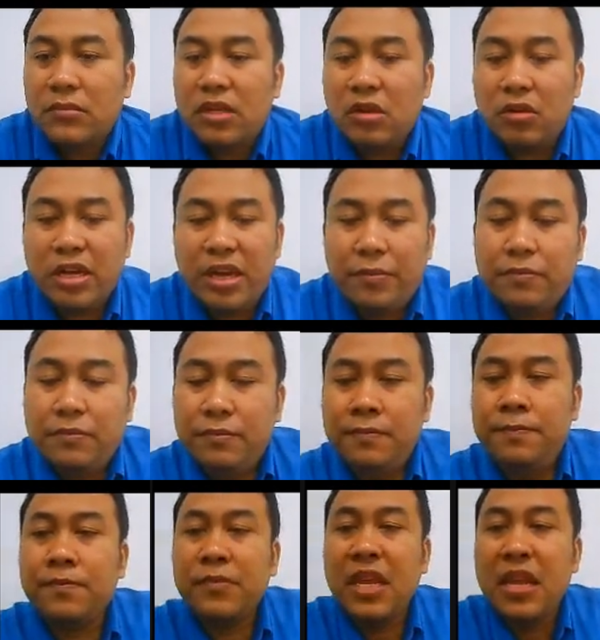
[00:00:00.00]
Okay.
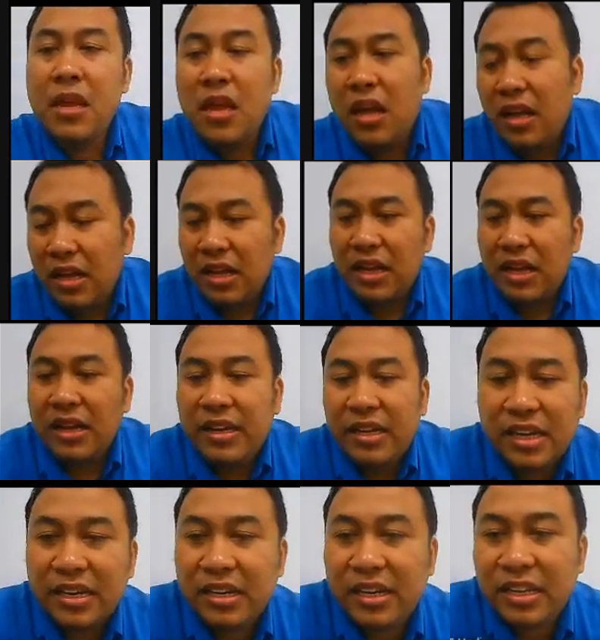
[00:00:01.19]
These
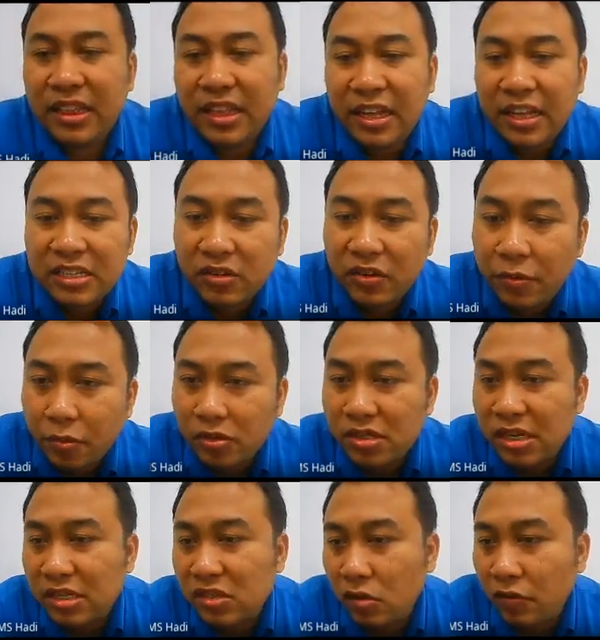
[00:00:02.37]
are the details of the
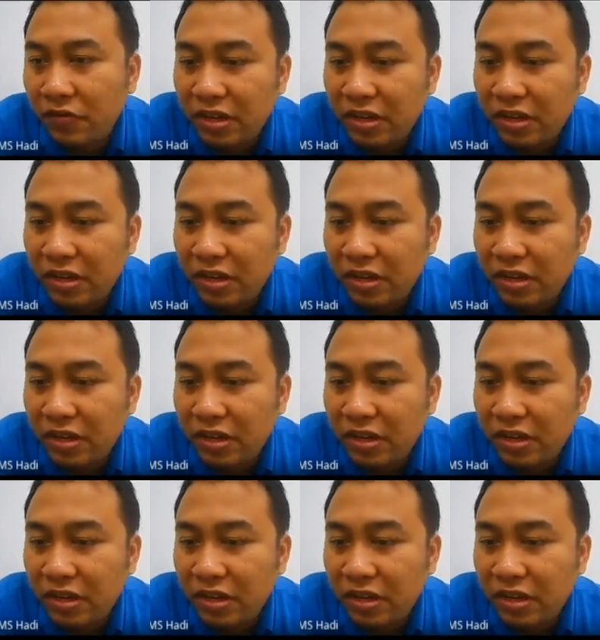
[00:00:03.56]
process of